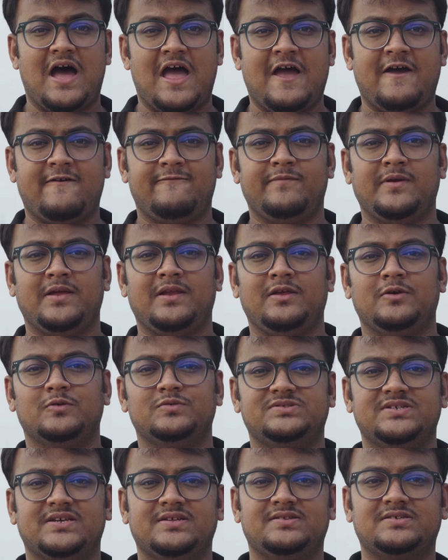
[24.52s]
I have been
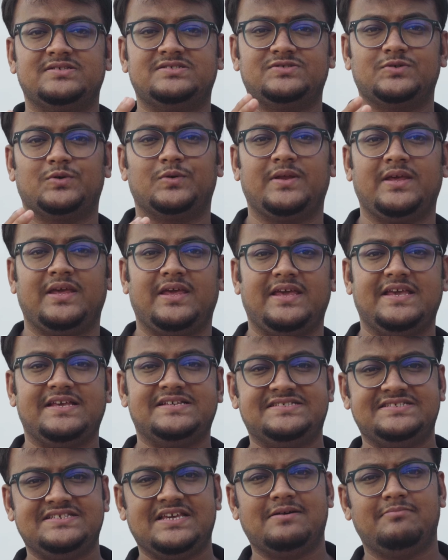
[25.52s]
using the Sony
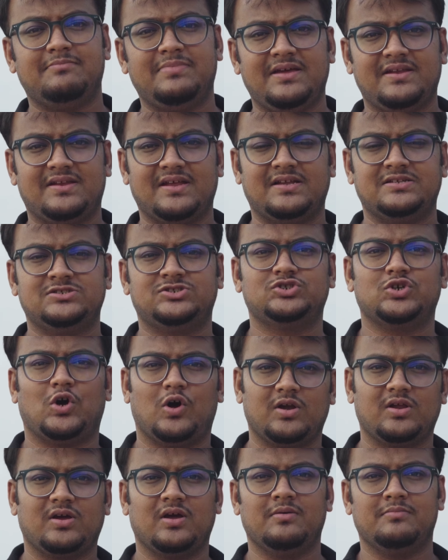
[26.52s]
ECMB10
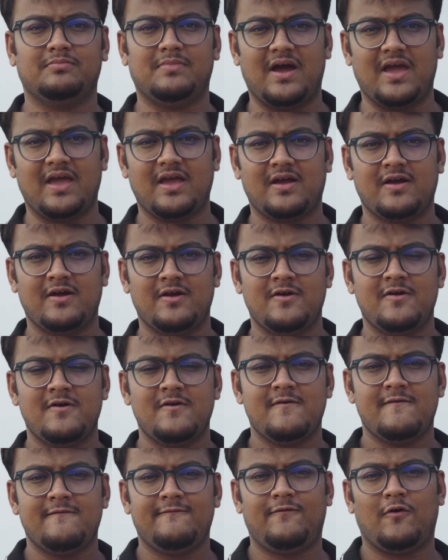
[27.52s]
shotgun mic
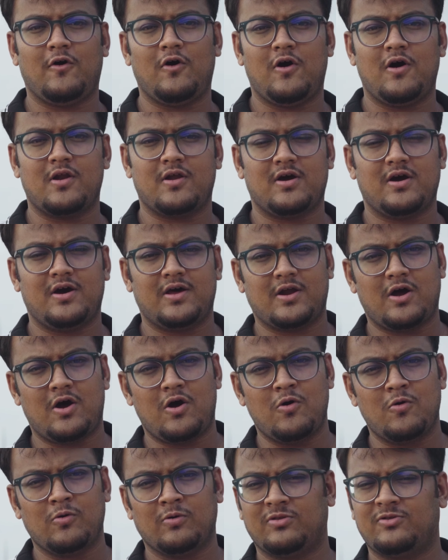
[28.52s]
for
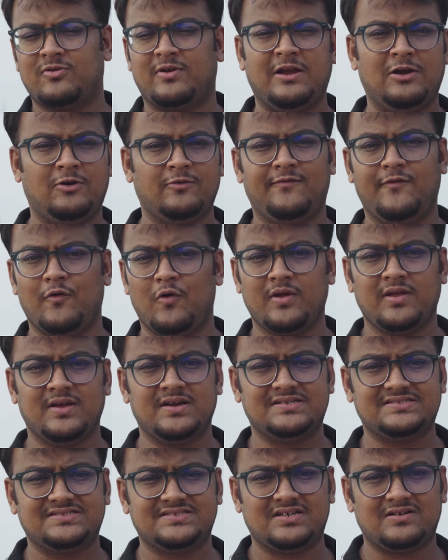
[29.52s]
around 3 to 4
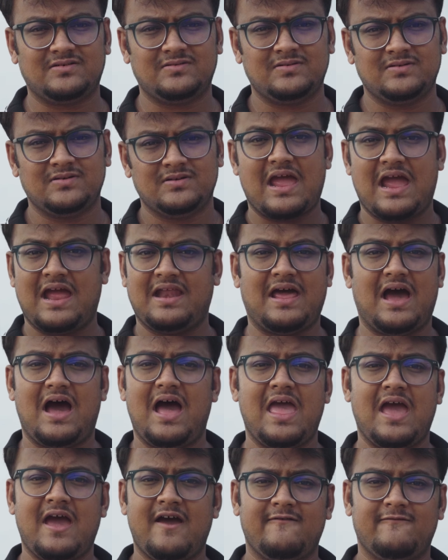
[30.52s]
years now, and
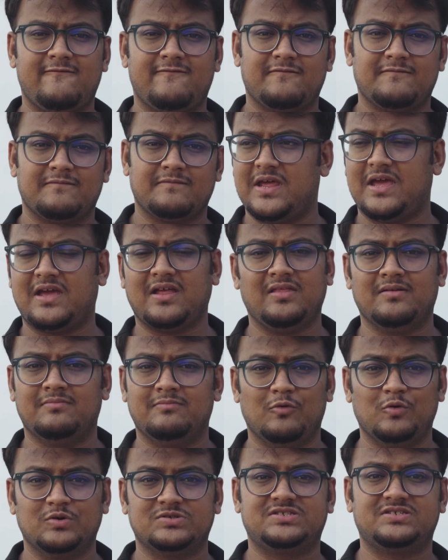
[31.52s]
I have taken the
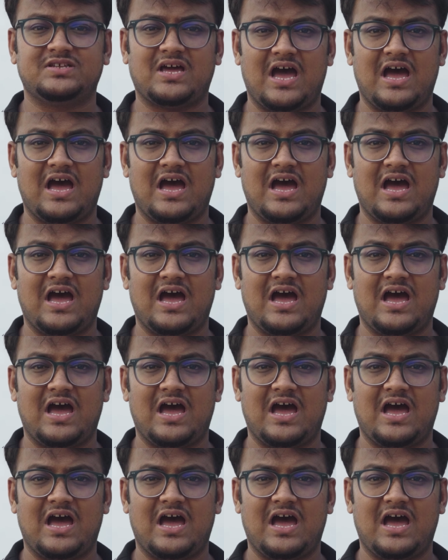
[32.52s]
most